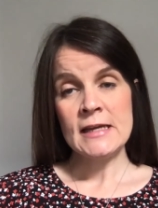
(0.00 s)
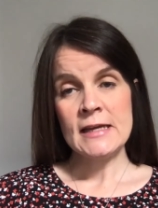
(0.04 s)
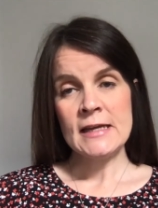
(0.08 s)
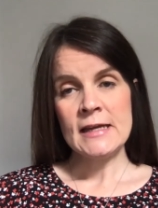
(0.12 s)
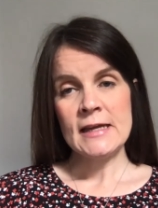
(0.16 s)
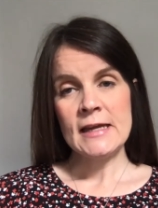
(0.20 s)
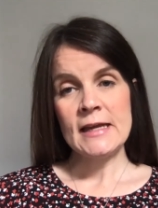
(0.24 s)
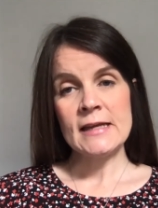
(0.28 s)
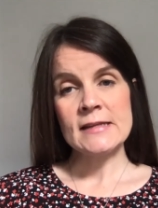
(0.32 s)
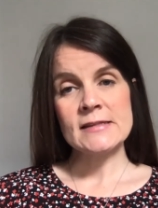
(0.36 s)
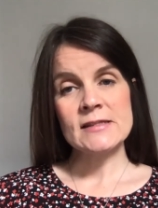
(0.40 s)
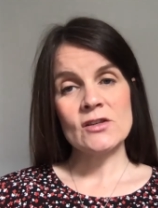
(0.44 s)

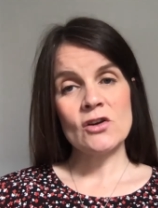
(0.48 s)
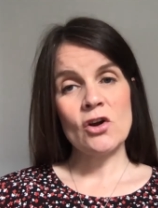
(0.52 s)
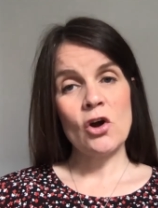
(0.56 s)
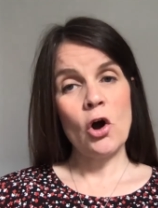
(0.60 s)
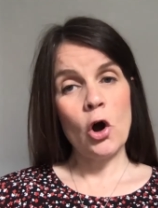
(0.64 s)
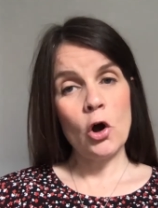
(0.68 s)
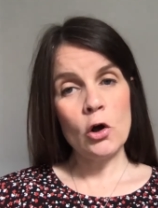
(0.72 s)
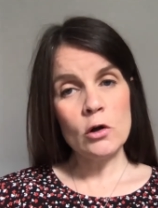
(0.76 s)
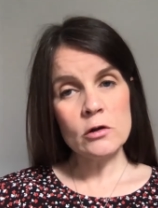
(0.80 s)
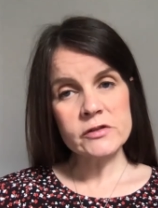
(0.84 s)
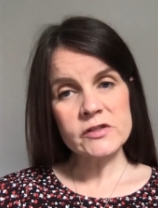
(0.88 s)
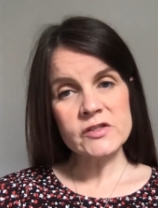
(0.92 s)
it's
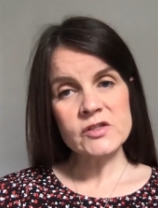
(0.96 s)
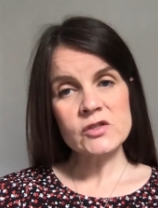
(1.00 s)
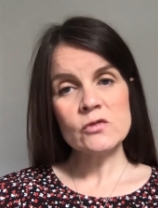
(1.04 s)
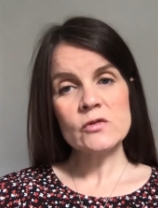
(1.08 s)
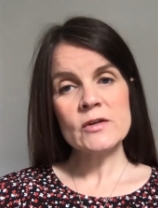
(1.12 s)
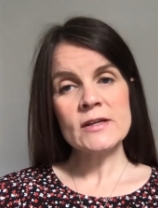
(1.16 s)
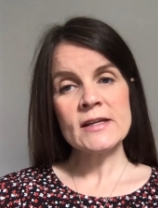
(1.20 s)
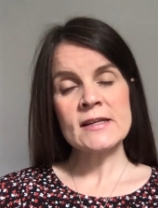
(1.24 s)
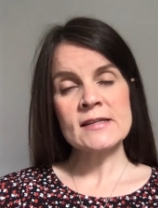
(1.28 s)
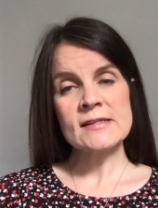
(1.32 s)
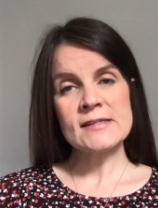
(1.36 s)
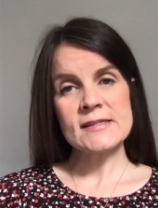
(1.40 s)

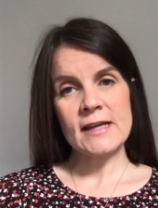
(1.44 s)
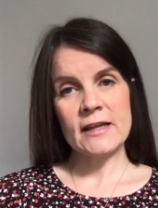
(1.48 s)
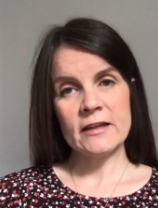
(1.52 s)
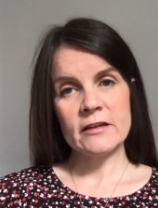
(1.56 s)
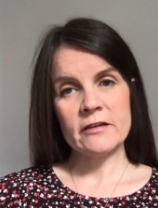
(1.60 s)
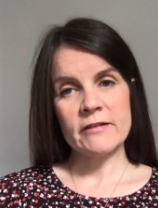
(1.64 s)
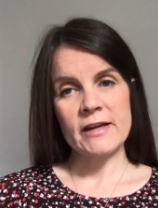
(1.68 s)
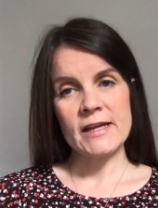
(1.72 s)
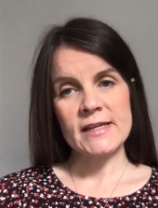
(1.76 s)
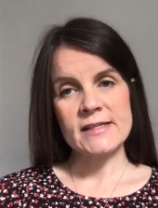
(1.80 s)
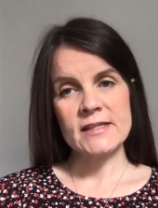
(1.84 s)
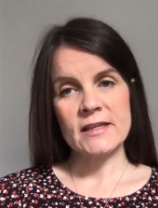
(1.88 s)
also
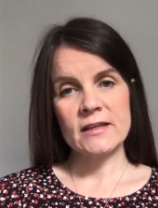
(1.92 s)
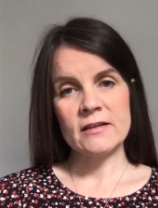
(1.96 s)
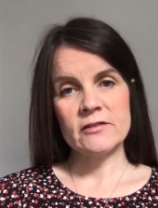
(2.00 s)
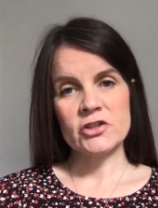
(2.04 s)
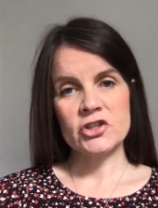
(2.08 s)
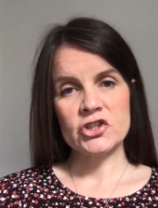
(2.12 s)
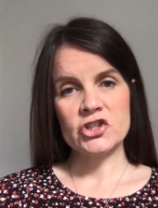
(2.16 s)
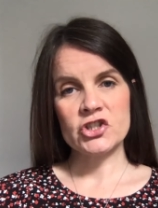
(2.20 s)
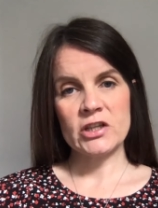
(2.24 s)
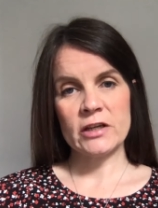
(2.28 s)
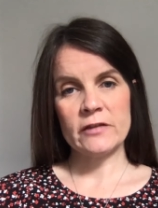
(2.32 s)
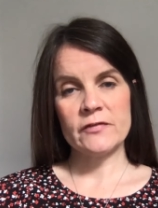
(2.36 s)
accelerating the
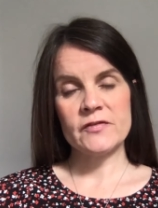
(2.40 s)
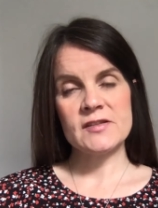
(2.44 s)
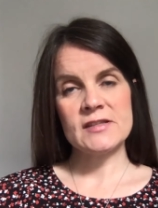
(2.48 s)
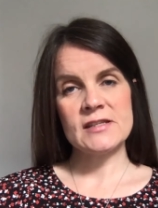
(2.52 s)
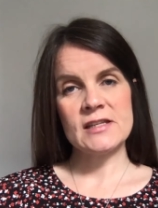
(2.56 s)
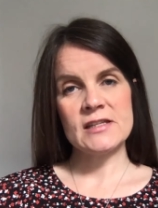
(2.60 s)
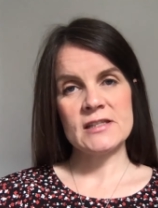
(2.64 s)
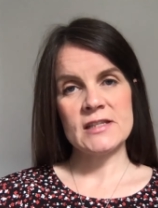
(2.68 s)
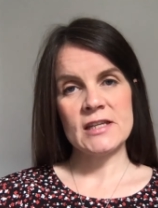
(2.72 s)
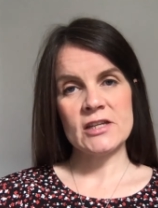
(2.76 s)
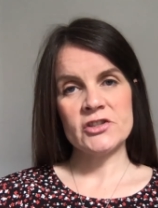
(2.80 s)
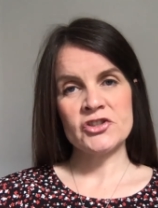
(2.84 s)
shift
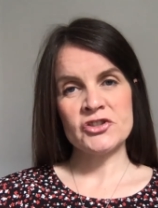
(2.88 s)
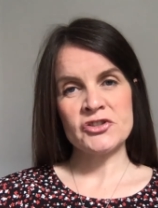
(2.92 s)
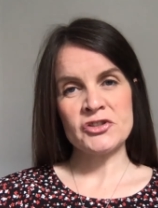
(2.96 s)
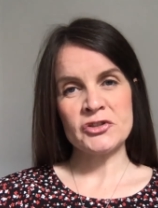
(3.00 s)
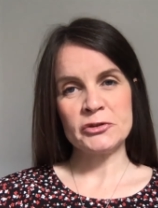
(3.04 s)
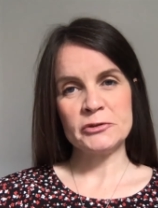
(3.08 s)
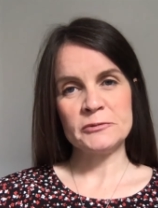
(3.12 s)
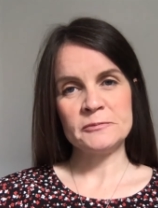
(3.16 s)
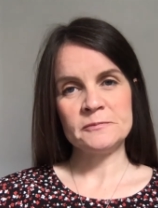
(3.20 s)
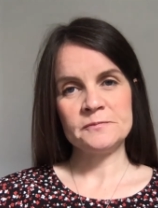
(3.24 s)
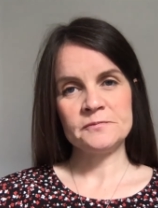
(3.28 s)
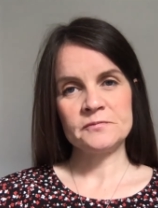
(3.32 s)
to
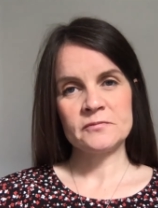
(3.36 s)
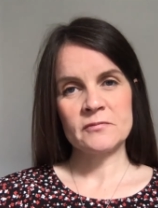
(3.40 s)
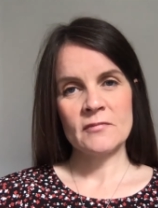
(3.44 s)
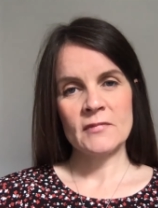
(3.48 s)
digital.